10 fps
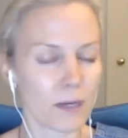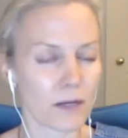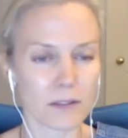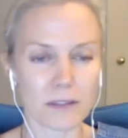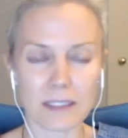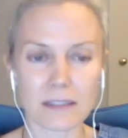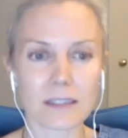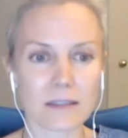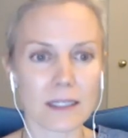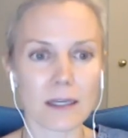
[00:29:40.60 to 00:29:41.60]
new policies,
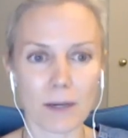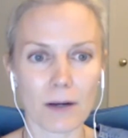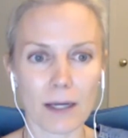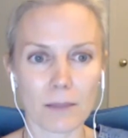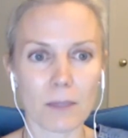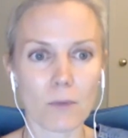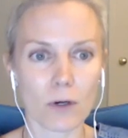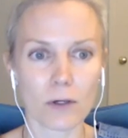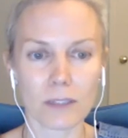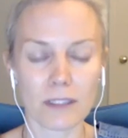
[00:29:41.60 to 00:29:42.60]
let's think about how to be
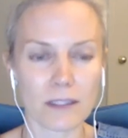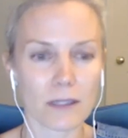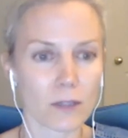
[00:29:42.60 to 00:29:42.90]
more holistic,